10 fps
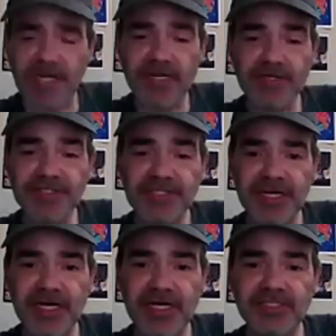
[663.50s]
years,
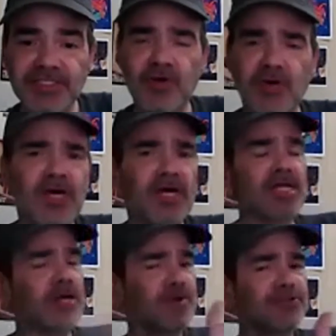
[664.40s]
so
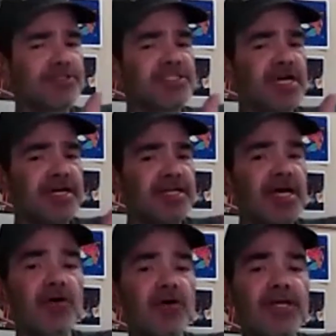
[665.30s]
like we were just saying,
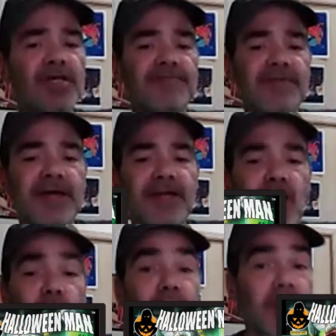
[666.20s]
not only can you find
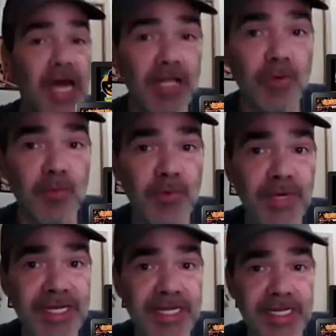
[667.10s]
all the
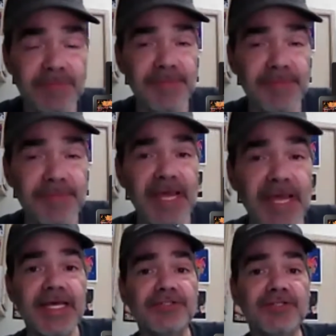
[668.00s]
Halloween Man
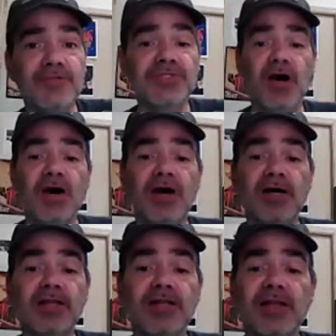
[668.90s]
issues
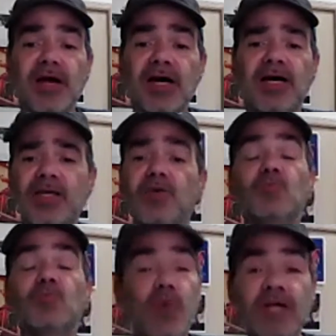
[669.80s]
on,
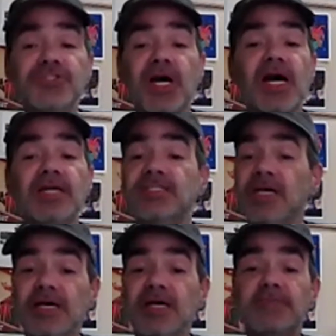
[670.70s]
one shots,
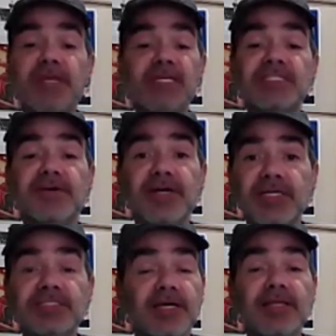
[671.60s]

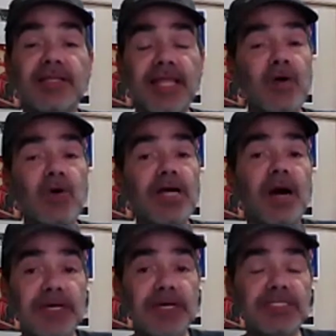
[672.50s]
miniseries, now on
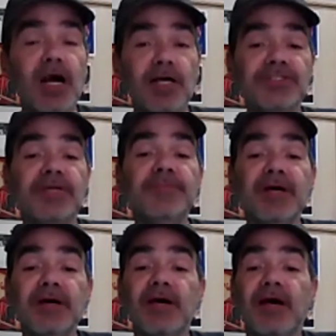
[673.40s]
Comixology.
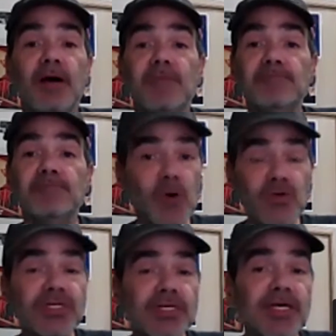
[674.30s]

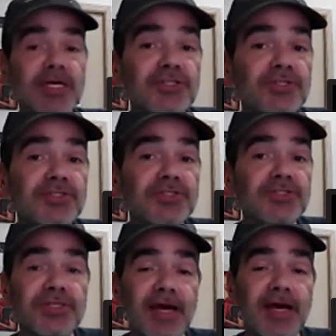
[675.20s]
Most of the issues you
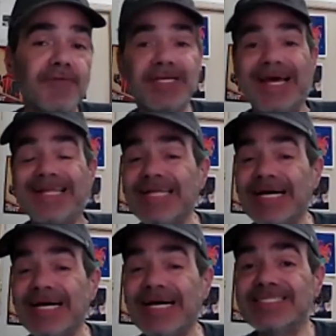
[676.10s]
can get for only
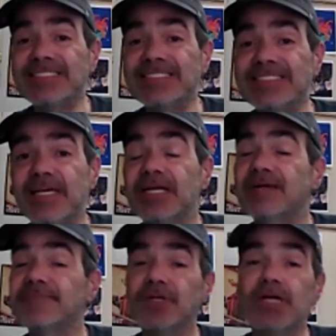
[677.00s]
99 cents each.
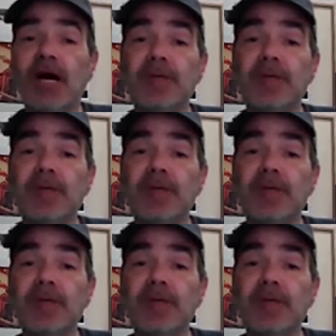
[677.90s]
And if you're